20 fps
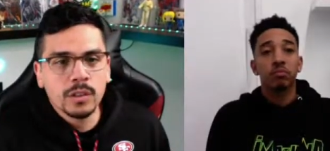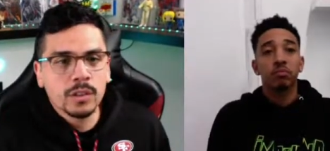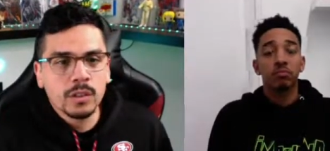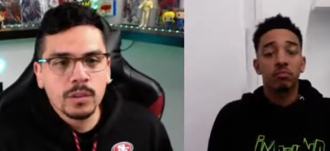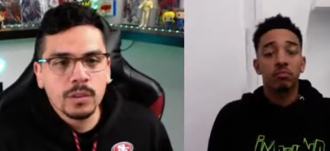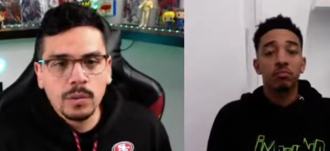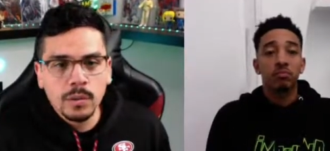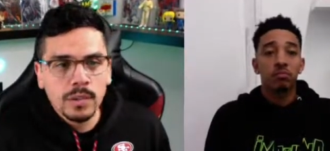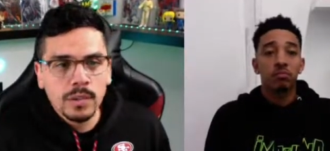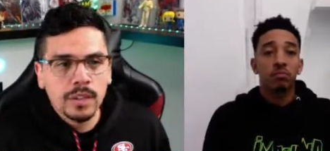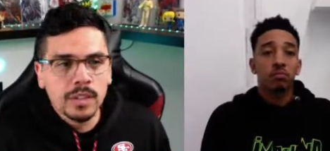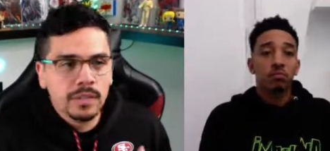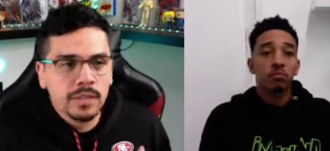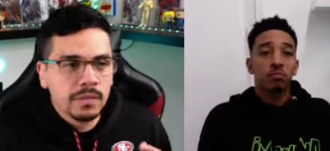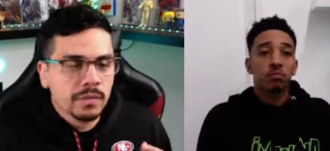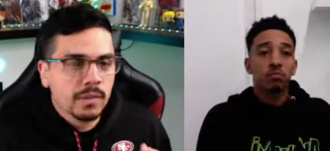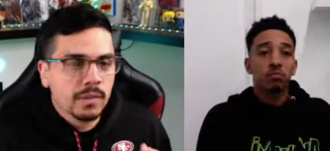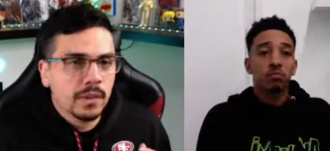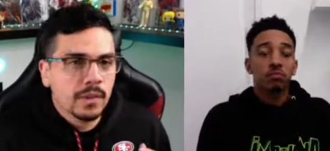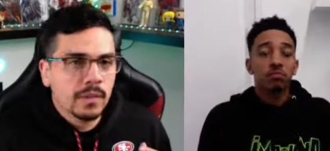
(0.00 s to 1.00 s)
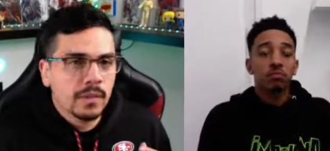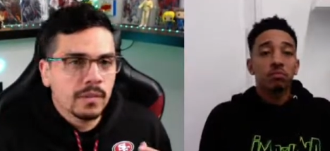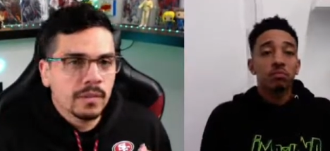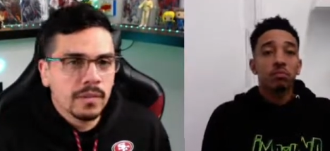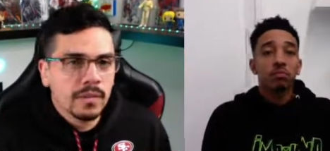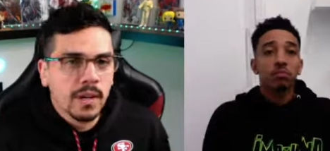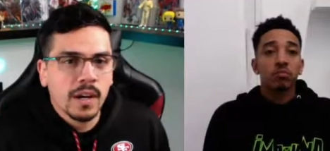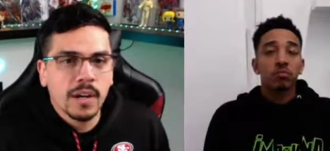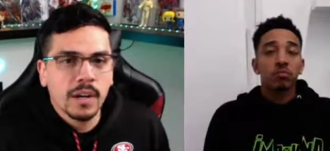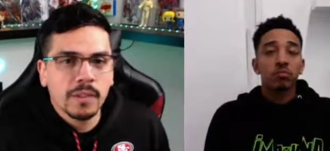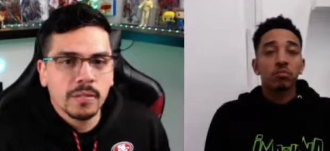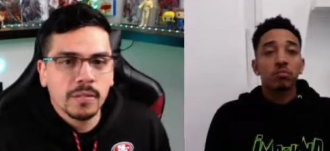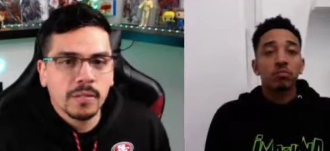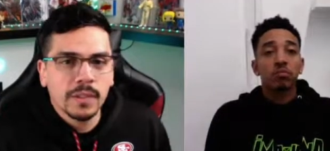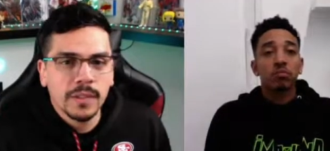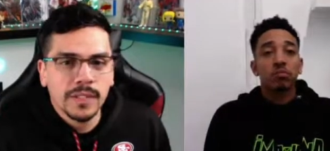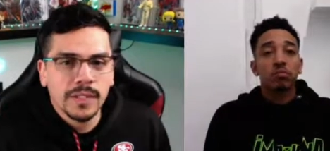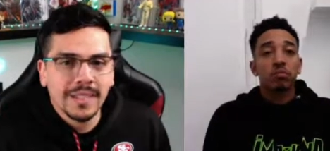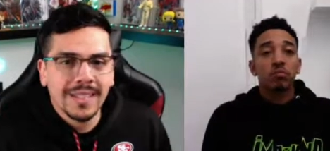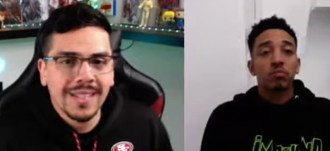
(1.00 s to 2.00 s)
Speaker 1: stories involve
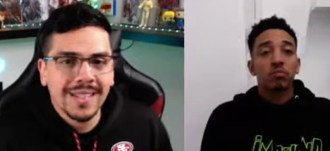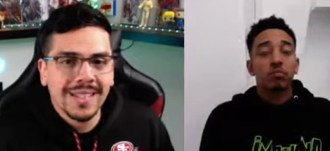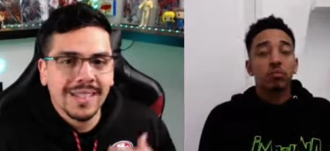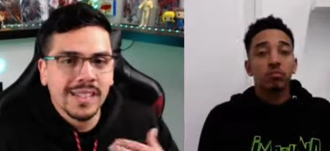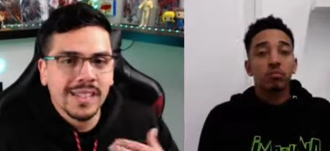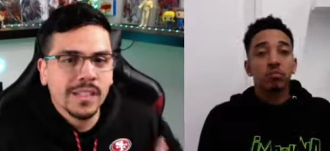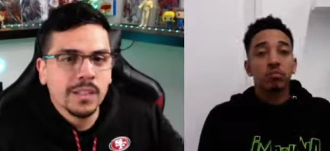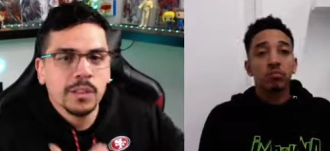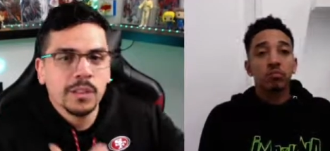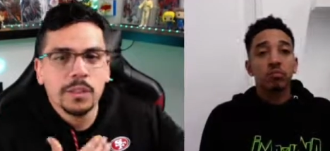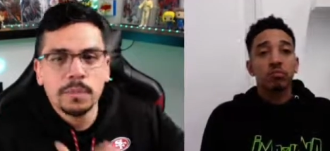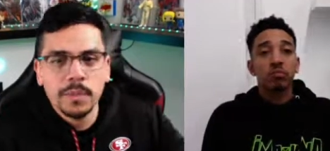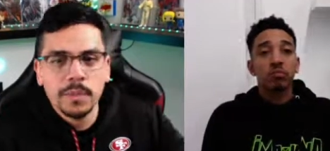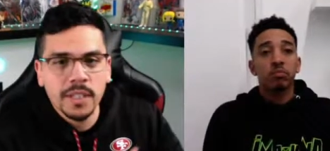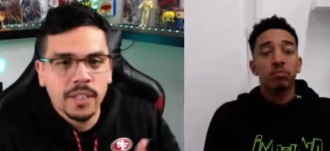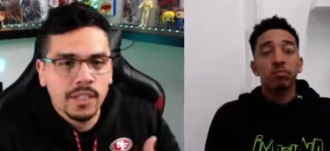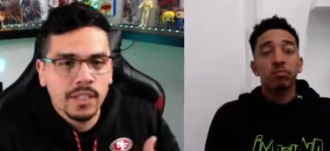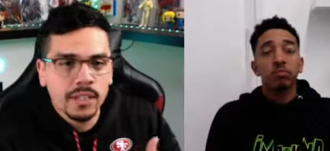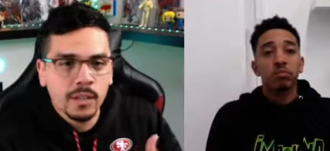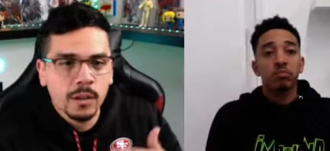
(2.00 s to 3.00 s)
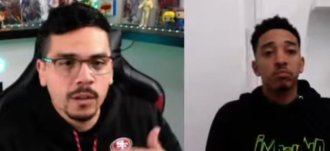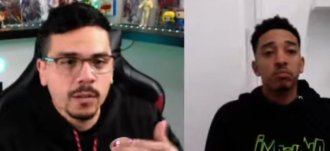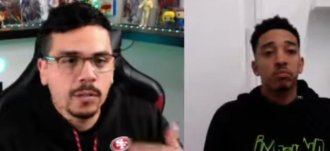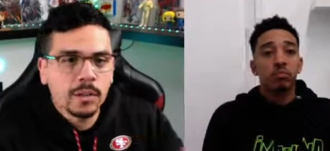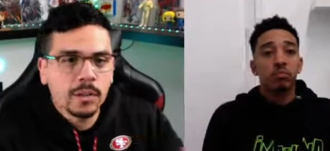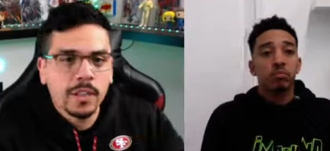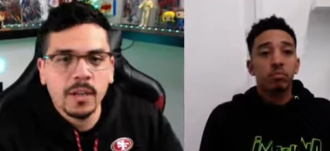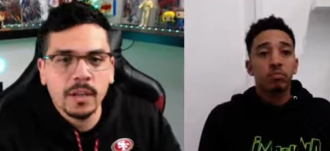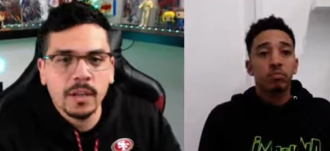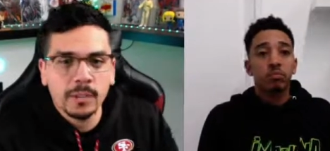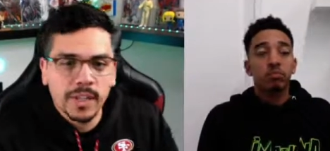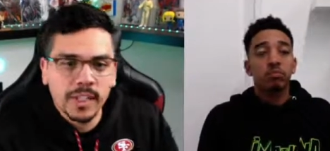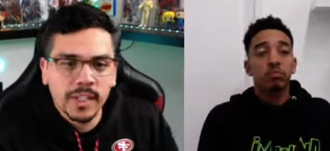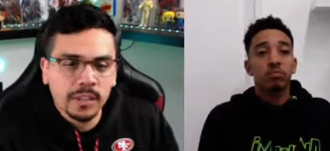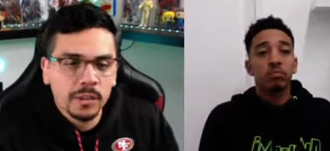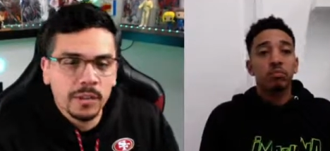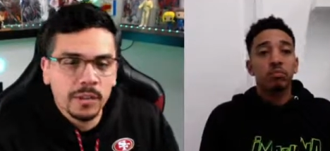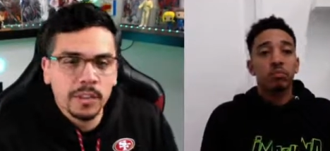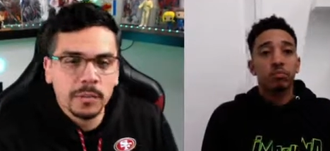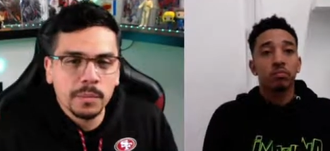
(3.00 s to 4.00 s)
conflict that needs to be overcome. Like there
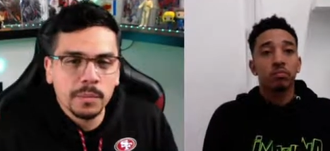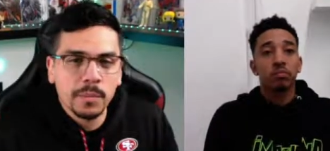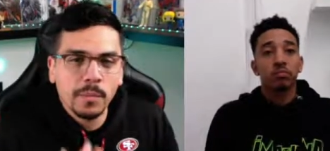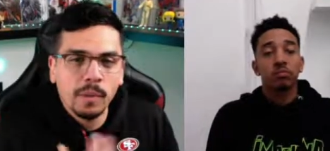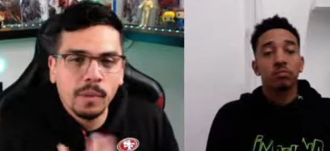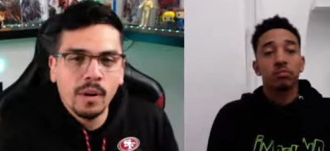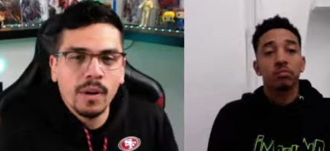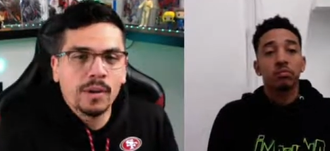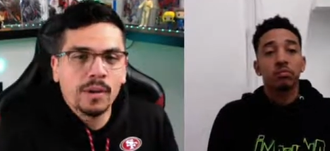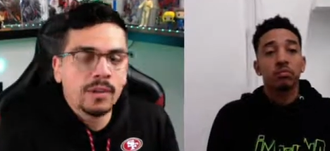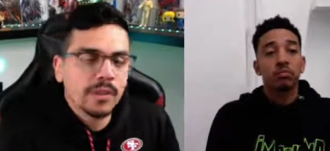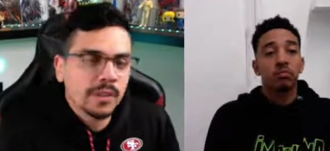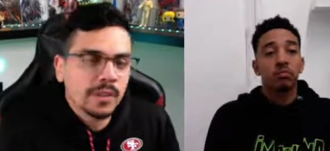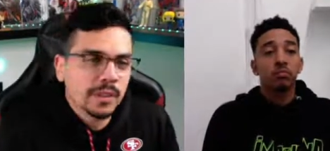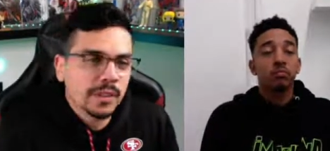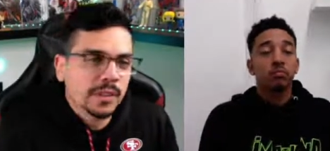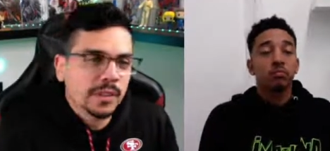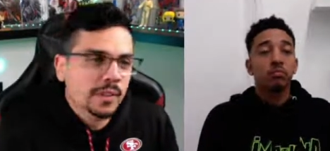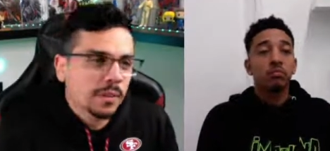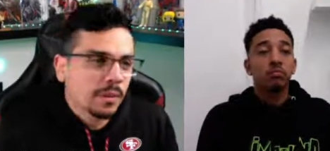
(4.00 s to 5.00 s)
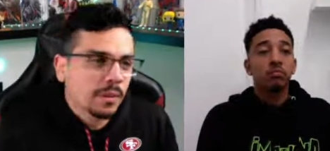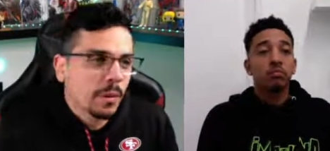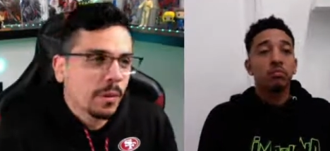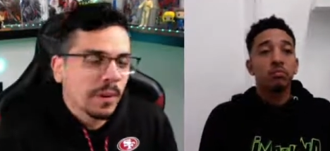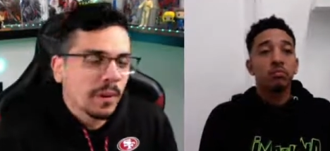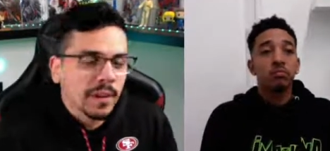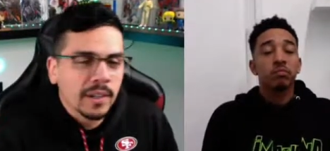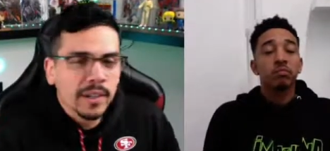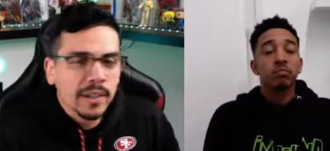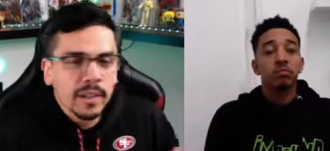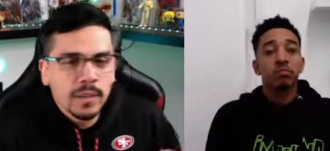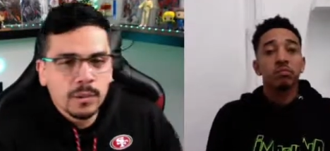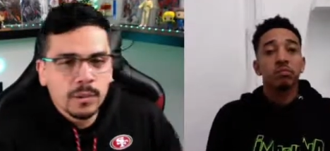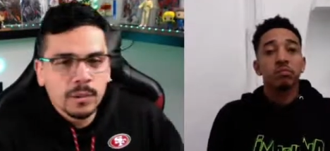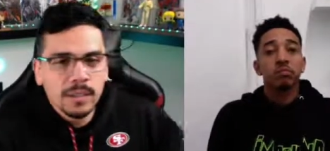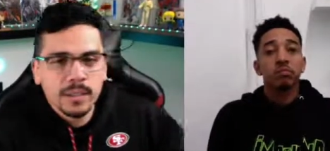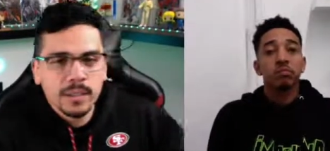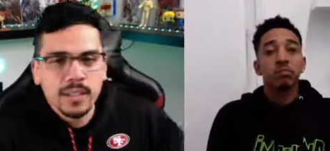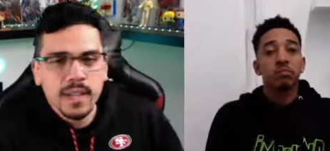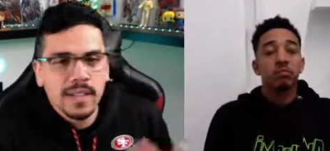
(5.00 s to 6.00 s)
needs to be progress in a story. We're
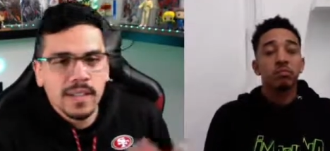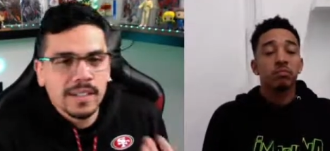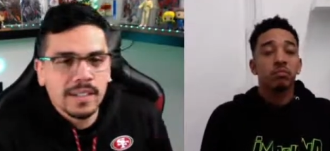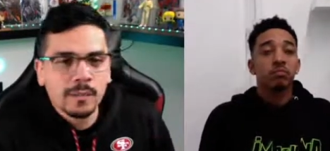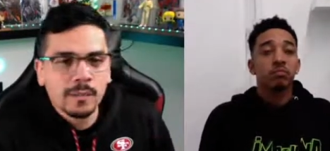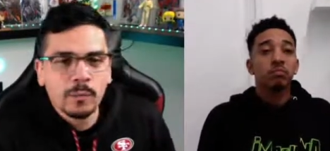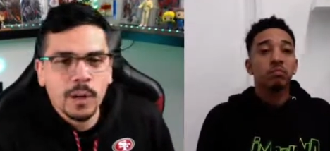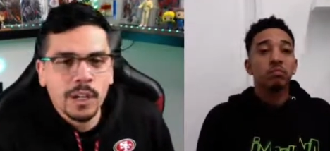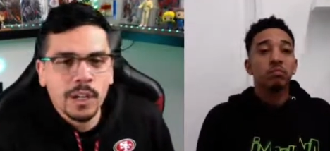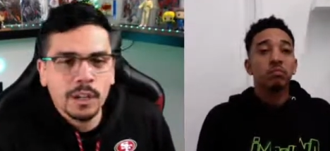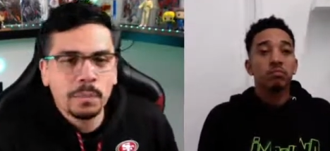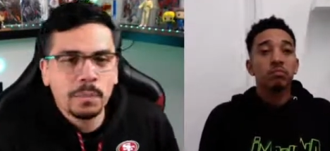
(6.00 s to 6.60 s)
just not watching